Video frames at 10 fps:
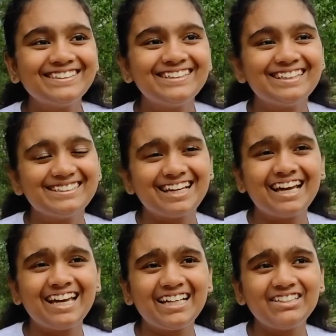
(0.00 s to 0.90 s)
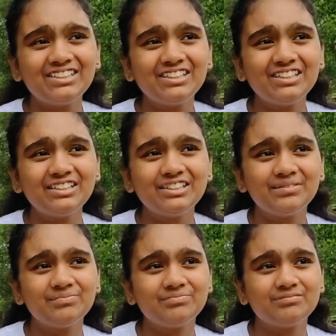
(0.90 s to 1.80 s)
yes, I
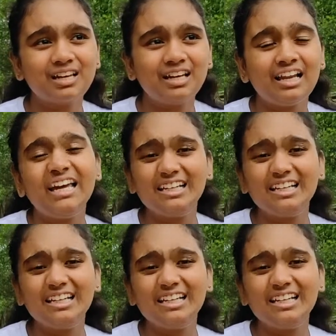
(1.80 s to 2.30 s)
actually like